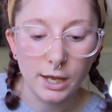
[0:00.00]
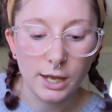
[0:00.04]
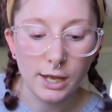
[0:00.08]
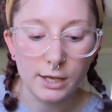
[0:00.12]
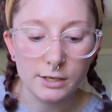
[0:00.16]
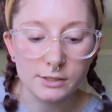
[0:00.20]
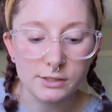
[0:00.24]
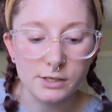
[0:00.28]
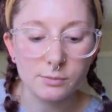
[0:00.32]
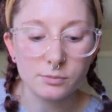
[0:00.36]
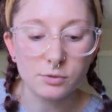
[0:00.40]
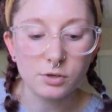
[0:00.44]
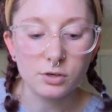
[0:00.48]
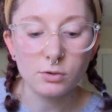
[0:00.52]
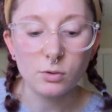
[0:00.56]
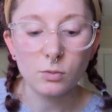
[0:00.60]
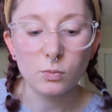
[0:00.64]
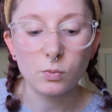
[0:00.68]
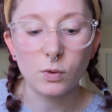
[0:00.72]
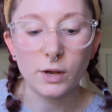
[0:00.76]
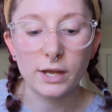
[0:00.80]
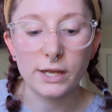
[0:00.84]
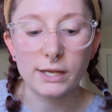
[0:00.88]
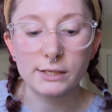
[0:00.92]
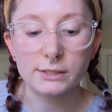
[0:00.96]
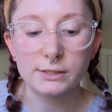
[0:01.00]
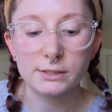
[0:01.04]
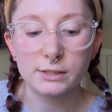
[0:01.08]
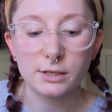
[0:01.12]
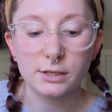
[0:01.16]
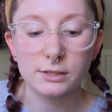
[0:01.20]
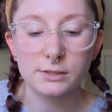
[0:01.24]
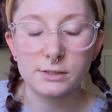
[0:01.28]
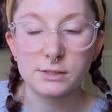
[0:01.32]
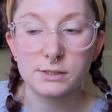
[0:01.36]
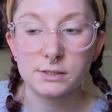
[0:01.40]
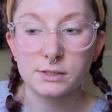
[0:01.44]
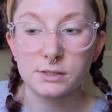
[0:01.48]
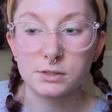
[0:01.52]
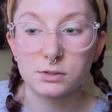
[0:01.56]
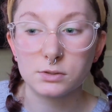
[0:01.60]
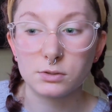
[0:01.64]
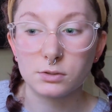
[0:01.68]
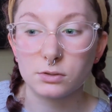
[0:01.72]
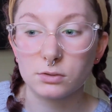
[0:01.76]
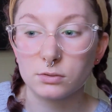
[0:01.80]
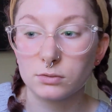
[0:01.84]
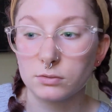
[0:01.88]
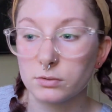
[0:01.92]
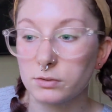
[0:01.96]
And I'm going to wait
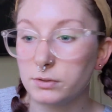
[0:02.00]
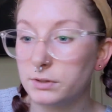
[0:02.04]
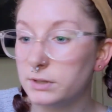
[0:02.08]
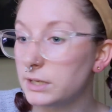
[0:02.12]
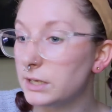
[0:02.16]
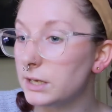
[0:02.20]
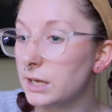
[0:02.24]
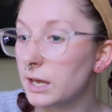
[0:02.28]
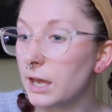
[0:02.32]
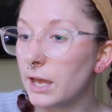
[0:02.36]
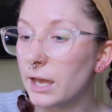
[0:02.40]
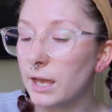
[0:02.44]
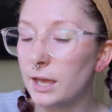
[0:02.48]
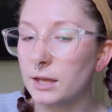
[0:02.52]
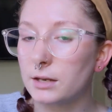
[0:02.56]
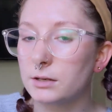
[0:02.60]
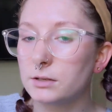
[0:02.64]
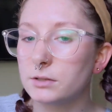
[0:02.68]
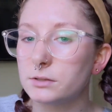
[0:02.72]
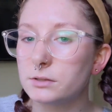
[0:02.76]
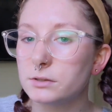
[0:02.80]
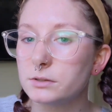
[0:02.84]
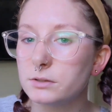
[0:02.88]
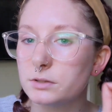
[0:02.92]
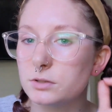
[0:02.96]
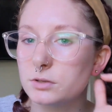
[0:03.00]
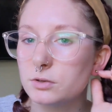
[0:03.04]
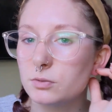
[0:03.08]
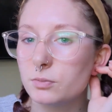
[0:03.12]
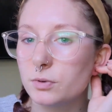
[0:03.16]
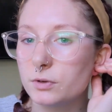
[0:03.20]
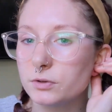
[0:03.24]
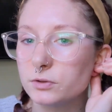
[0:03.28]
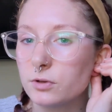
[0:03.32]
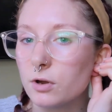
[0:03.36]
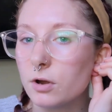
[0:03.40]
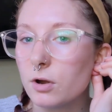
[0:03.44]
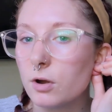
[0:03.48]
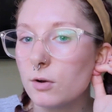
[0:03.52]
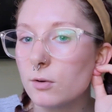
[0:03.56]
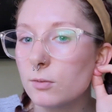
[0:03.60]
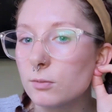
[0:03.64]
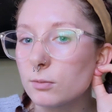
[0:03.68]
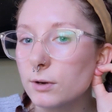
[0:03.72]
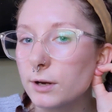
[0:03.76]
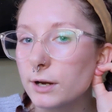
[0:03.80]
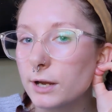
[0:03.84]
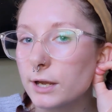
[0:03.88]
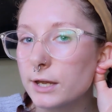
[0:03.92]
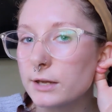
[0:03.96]
until the end to put the
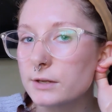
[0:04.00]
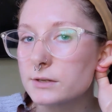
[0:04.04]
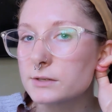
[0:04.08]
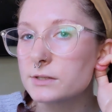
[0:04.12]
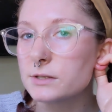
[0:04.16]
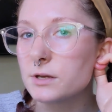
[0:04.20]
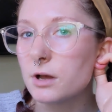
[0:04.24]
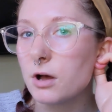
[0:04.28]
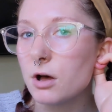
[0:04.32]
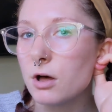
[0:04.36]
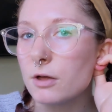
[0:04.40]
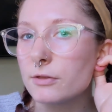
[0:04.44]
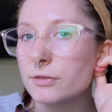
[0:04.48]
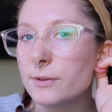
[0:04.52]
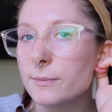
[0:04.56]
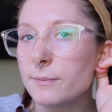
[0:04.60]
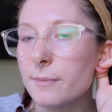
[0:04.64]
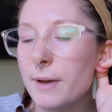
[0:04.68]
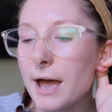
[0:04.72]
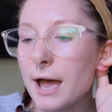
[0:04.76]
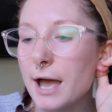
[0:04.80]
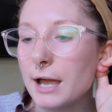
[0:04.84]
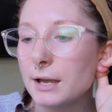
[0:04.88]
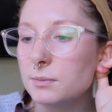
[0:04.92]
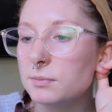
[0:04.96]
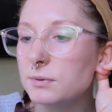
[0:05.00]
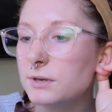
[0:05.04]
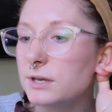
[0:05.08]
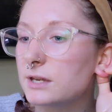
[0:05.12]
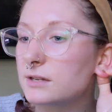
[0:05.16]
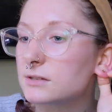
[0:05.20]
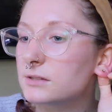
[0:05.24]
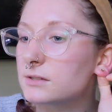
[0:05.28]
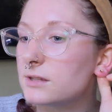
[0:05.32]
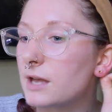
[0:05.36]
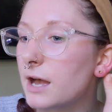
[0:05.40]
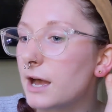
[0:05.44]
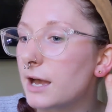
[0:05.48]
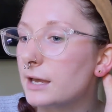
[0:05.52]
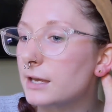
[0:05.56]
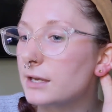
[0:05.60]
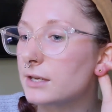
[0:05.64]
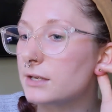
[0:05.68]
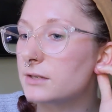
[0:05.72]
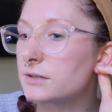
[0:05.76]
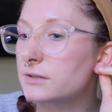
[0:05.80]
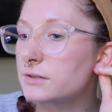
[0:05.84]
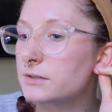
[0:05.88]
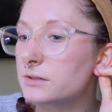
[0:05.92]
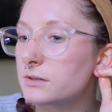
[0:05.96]
O-rings on the back, because that
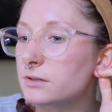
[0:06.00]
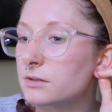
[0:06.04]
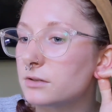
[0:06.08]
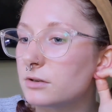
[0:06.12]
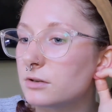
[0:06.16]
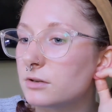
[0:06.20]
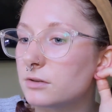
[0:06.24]
is